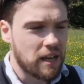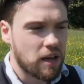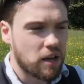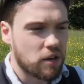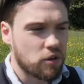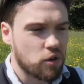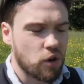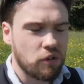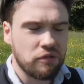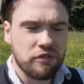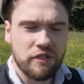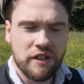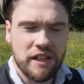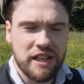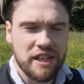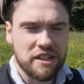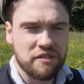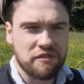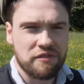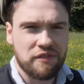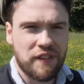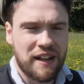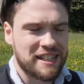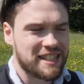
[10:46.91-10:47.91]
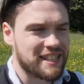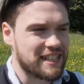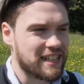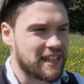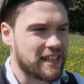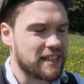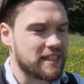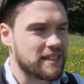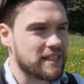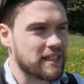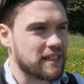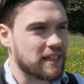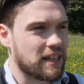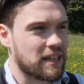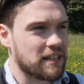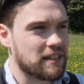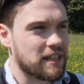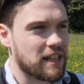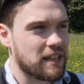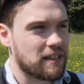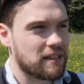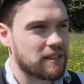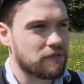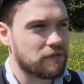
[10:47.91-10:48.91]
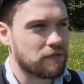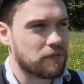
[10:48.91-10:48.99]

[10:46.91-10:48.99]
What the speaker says: Acrophony is fascinating. Like,